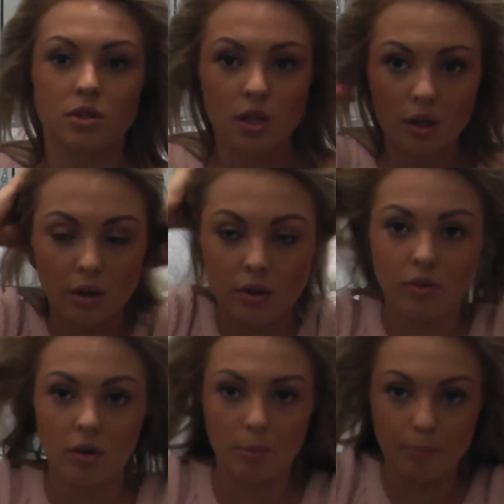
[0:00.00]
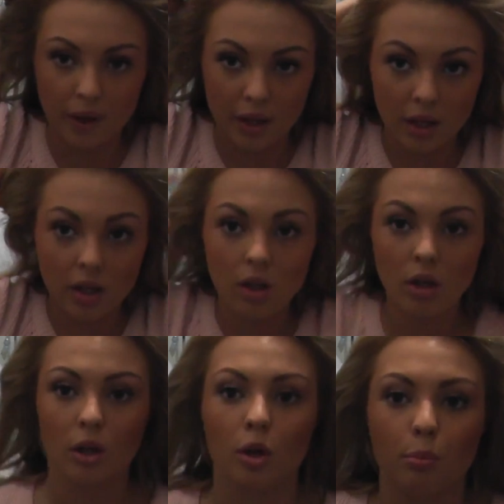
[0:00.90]
so now you've got a big
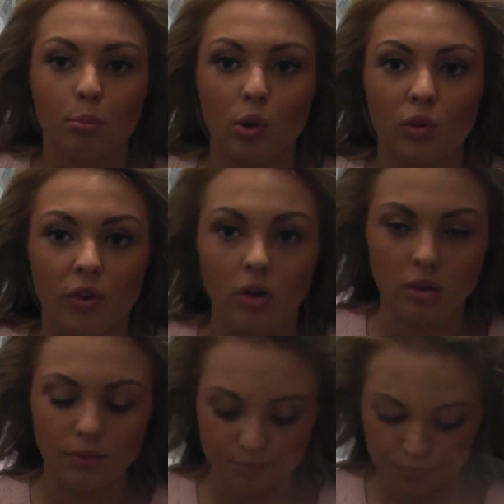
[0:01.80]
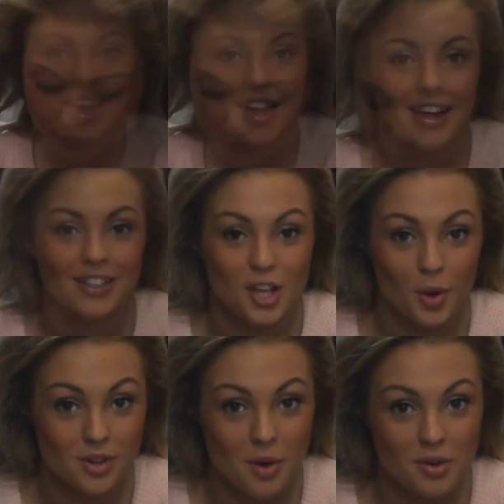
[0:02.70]
bouffant. So
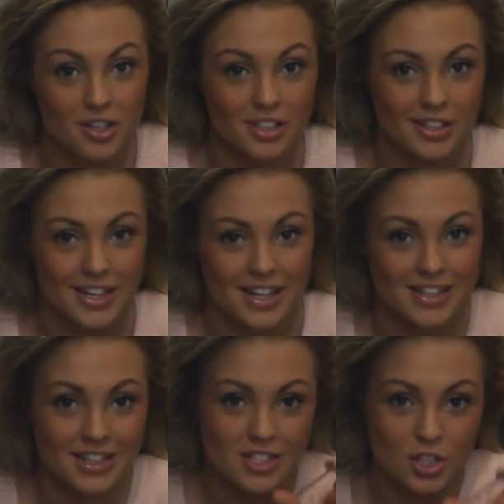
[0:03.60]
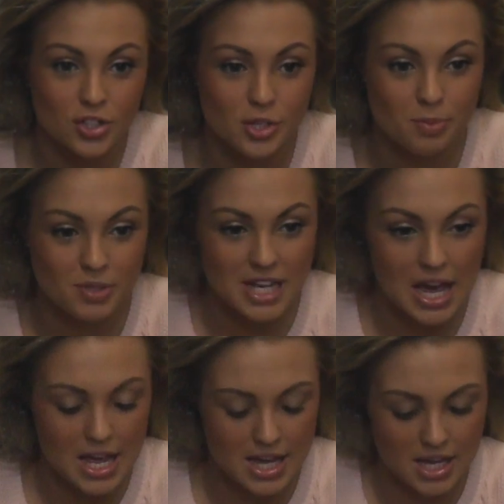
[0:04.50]
now what you're going to need is a super
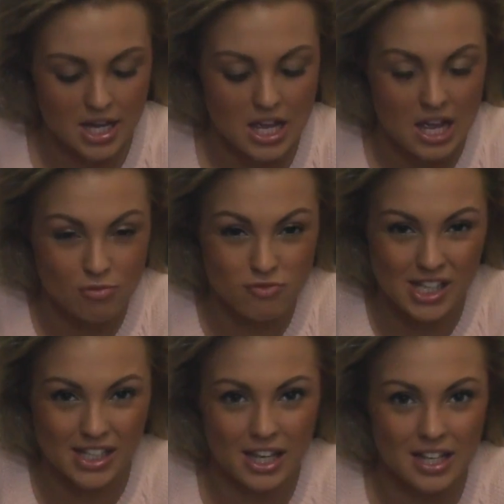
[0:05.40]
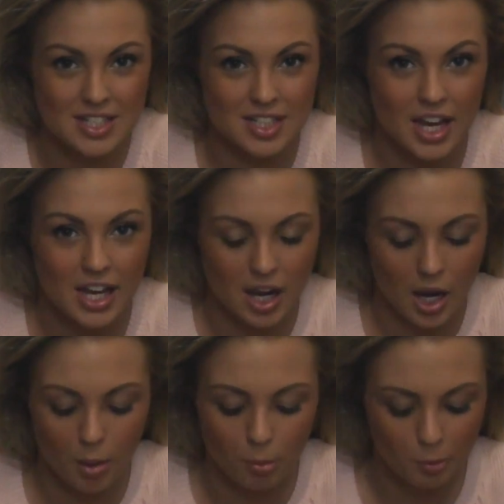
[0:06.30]
tight, really elasticated
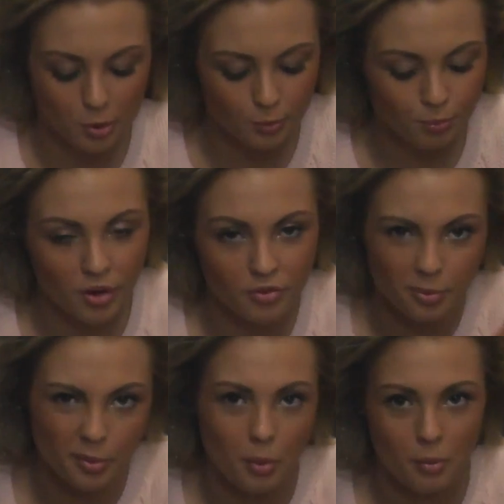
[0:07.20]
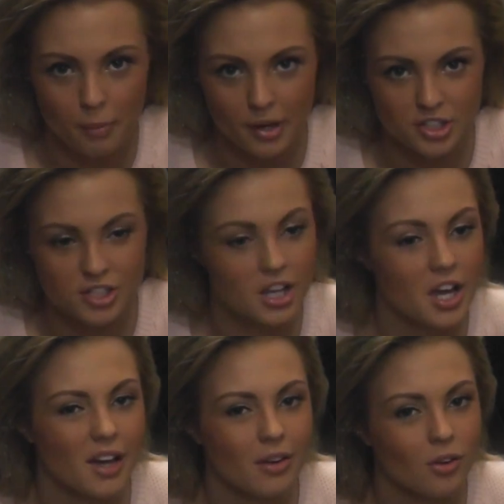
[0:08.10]
hair bobble, preferably one that matches your
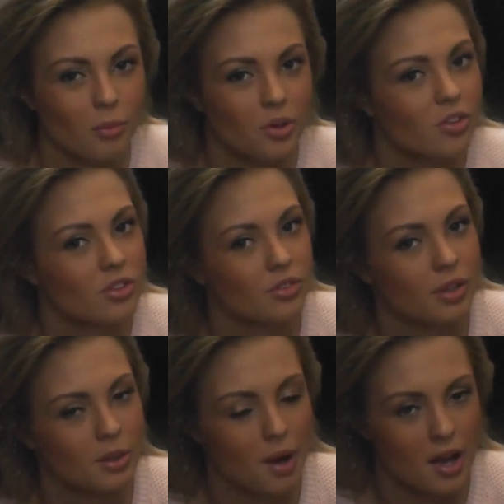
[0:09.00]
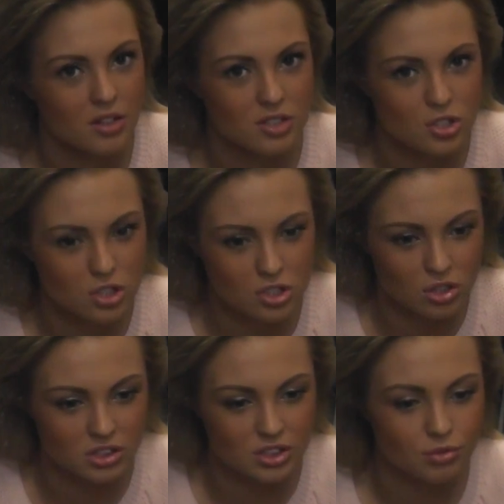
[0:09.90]
hair colour, but it doesn't really matter, it's just as long
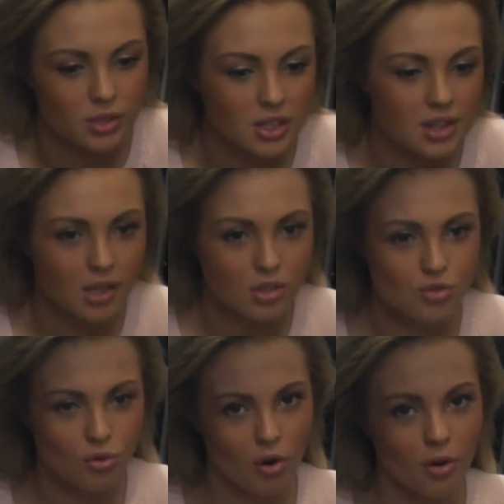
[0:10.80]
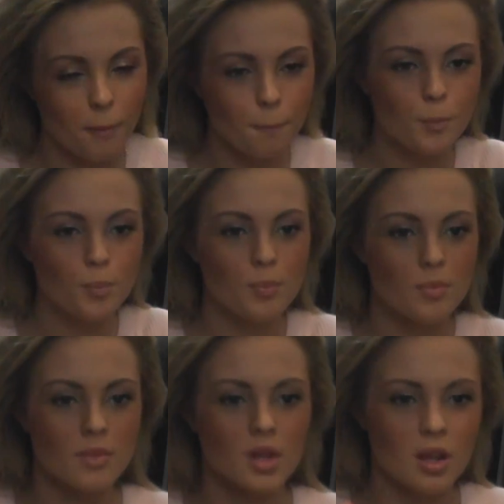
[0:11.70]
as it's really thick and strong.
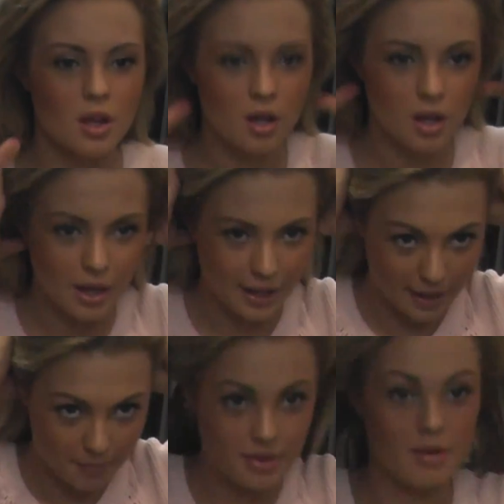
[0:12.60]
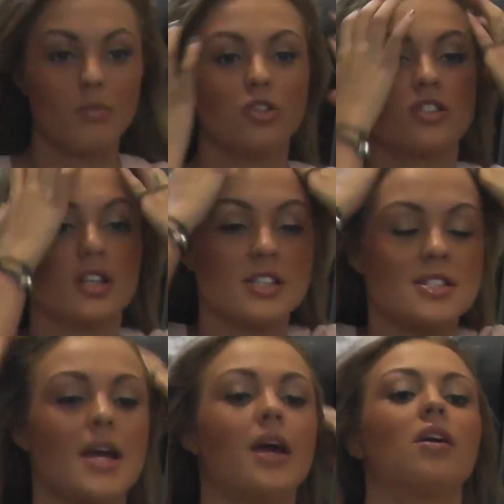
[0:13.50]
And then we're just going to
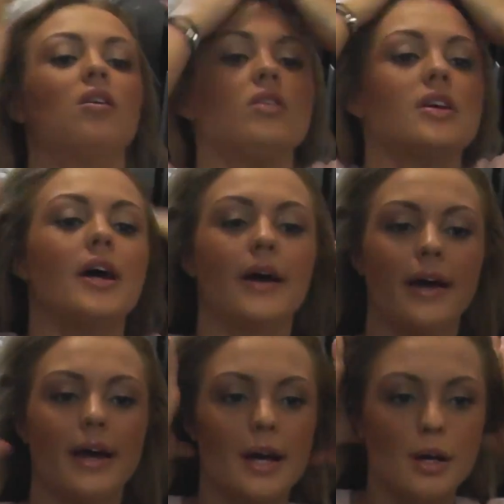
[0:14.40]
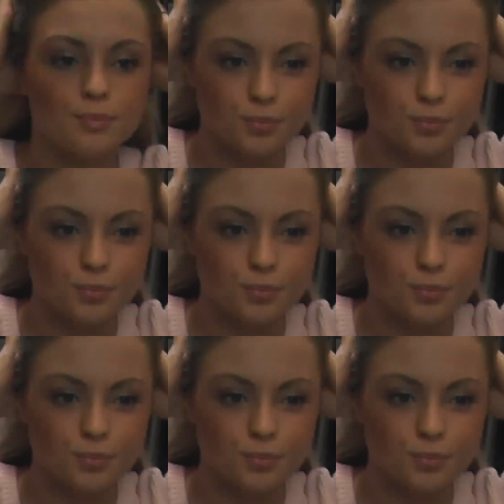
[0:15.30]
take all your hair,